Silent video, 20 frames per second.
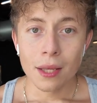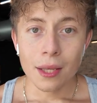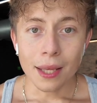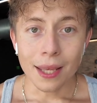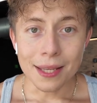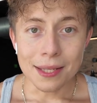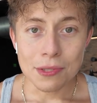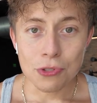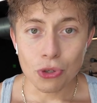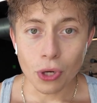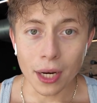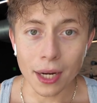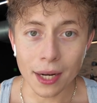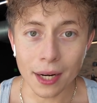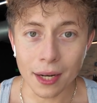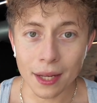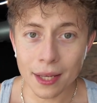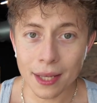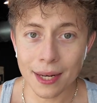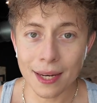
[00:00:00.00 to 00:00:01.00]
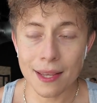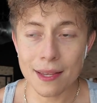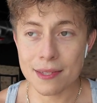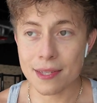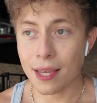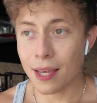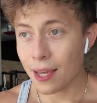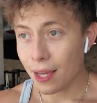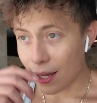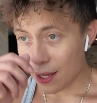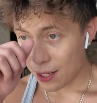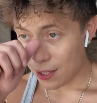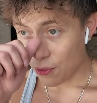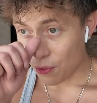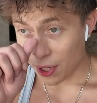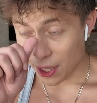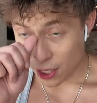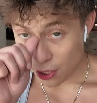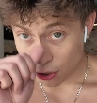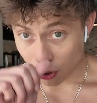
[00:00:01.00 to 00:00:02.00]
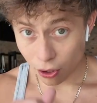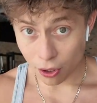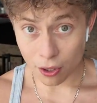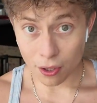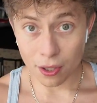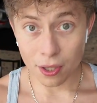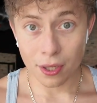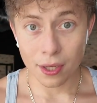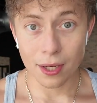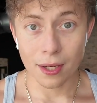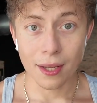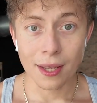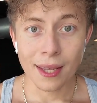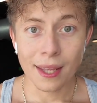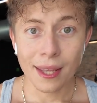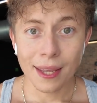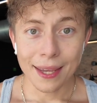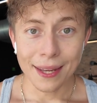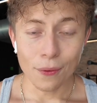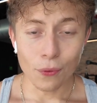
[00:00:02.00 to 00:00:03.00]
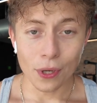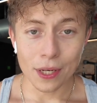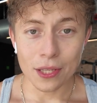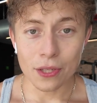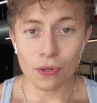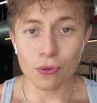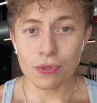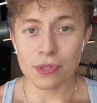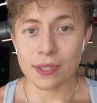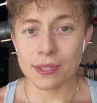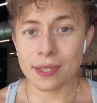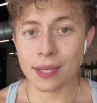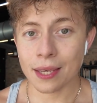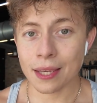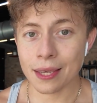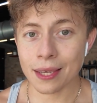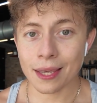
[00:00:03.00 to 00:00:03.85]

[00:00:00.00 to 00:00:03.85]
his trading and what he learned and what he uses.